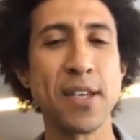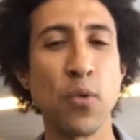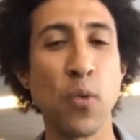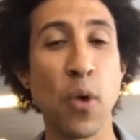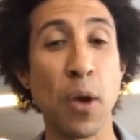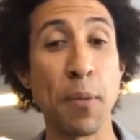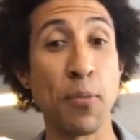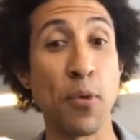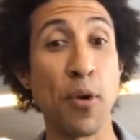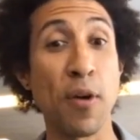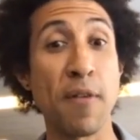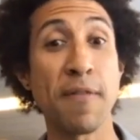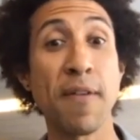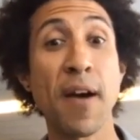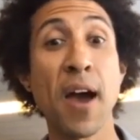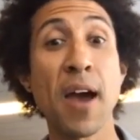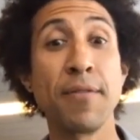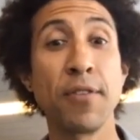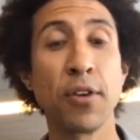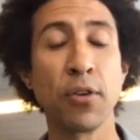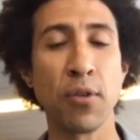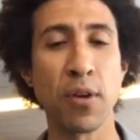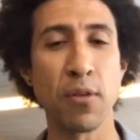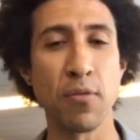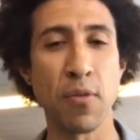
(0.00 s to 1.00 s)
1.5
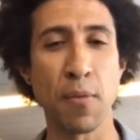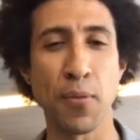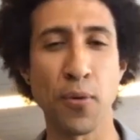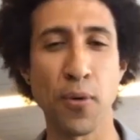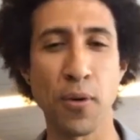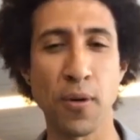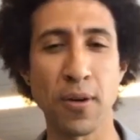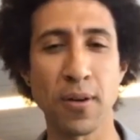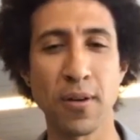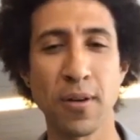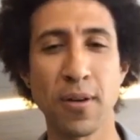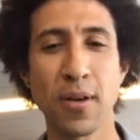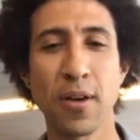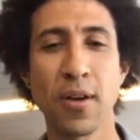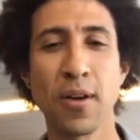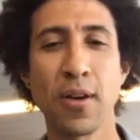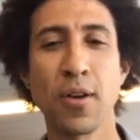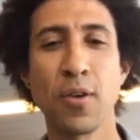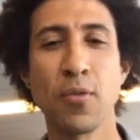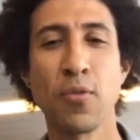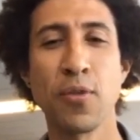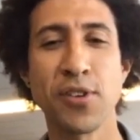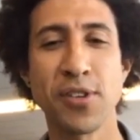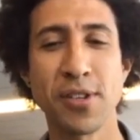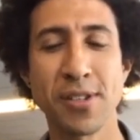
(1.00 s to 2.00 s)
degree report,
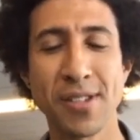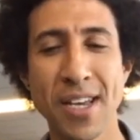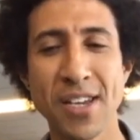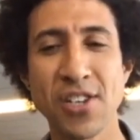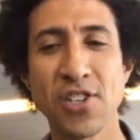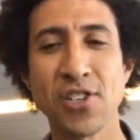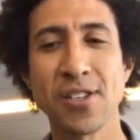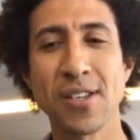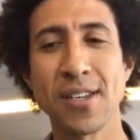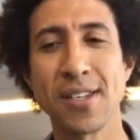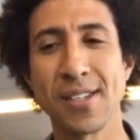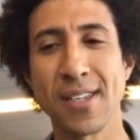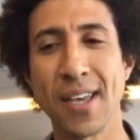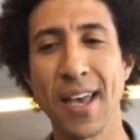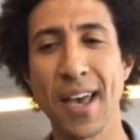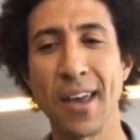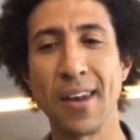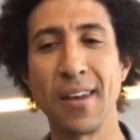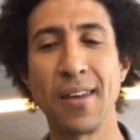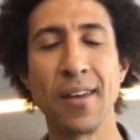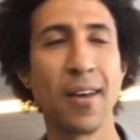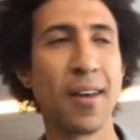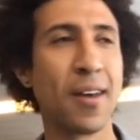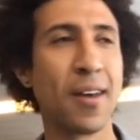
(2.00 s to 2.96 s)
which essentially said,